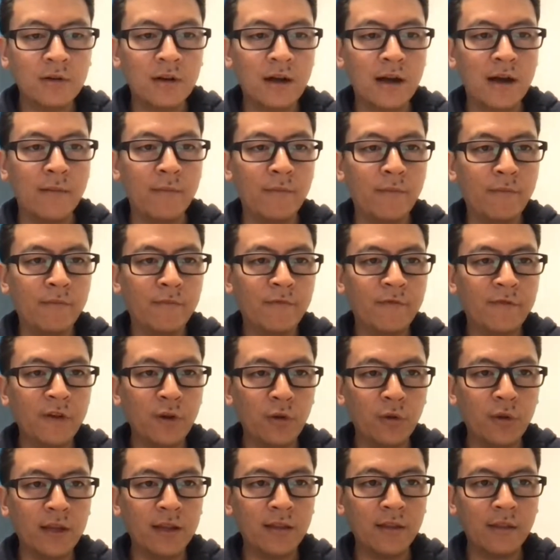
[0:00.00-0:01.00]
I'm
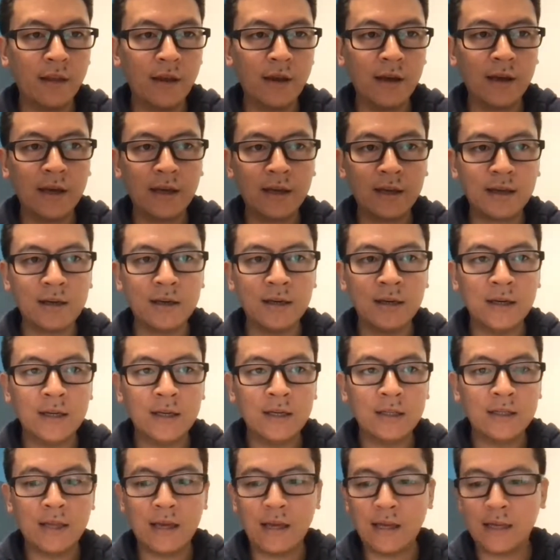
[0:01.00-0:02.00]
feeling like
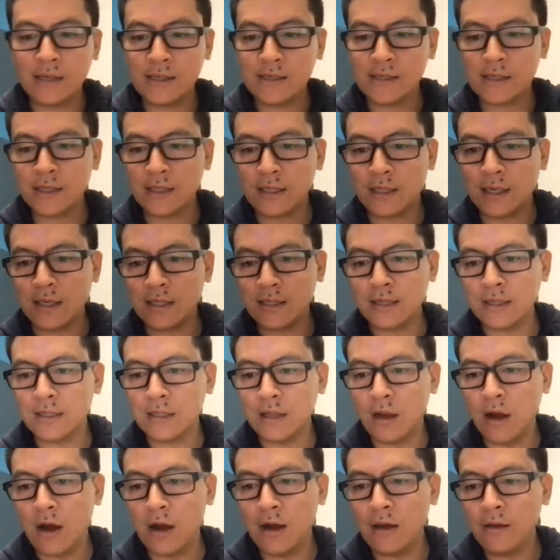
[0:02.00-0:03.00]
that he's going to get the
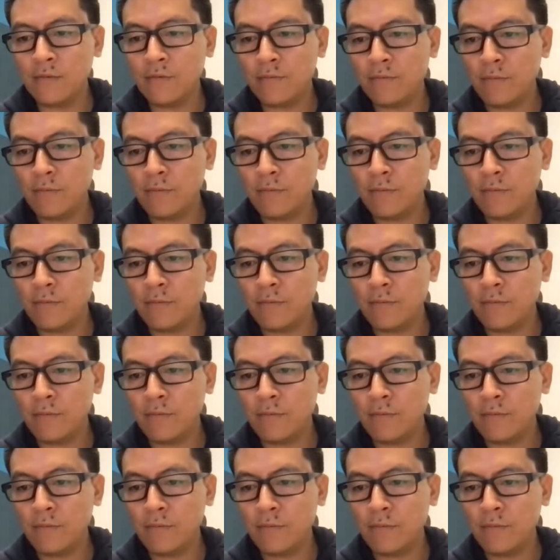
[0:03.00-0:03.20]
nod,